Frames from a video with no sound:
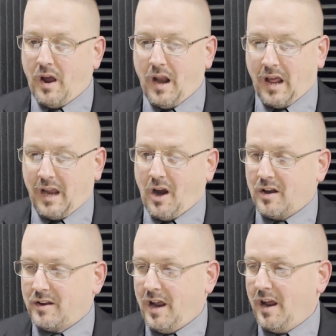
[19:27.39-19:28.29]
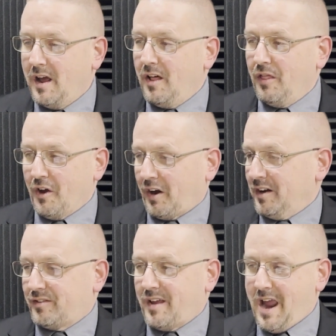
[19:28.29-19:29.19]
And I guarantee they're going to
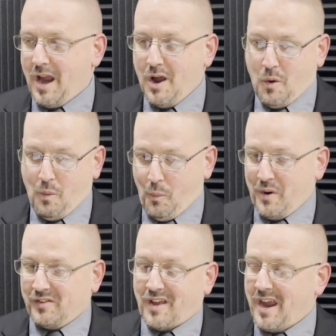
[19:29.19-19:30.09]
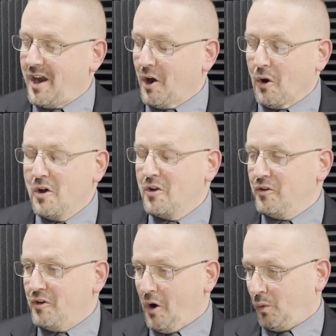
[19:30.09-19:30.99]
say what we say here
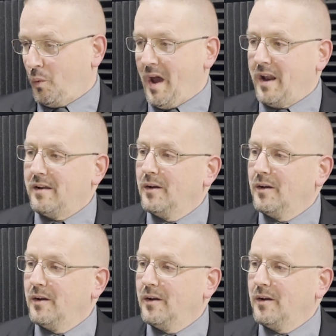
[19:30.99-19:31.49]
don't quit.